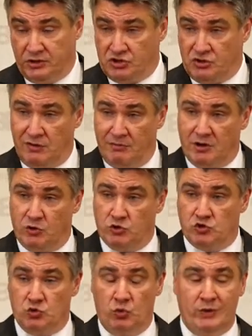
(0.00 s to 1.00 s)
we
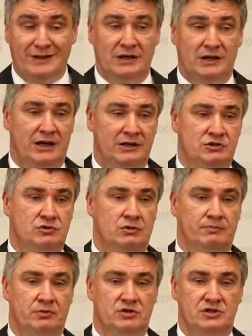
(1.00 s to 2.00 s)
are
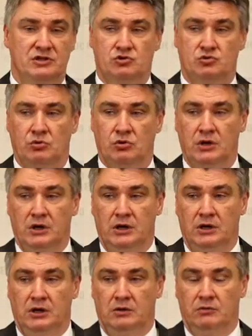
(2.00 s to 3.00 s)
striving to help
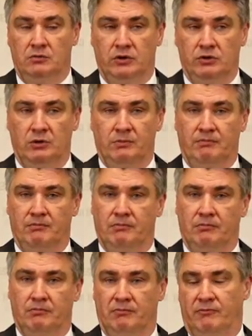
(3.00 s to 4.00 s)
countries
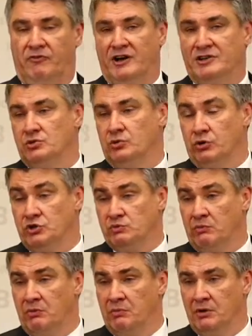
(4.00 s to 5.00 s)
which are in an
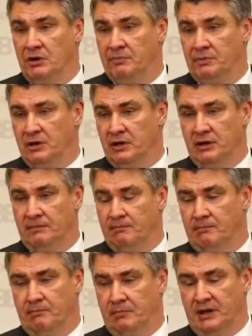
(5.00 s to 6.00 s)
integration
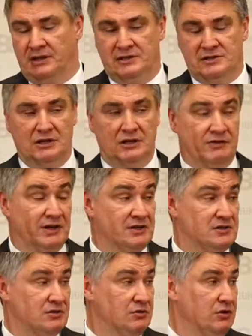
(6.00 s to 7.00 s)
procedure
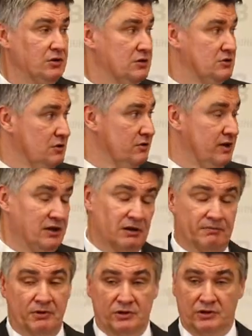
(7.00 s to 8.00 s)
where
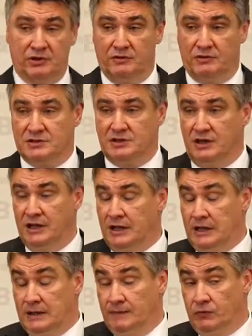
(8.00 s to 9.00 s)
they haven't been
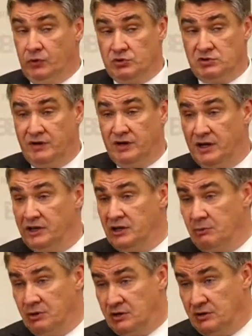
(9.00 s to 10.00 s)
in
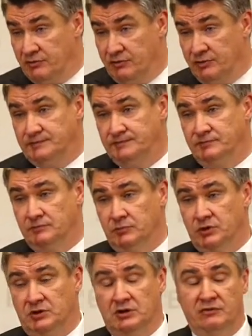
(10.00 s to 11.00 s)
15 to 20 years
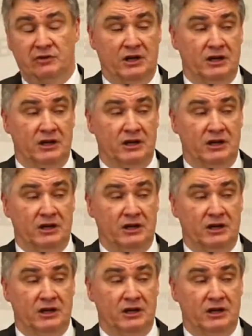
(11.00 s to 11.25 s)
from now.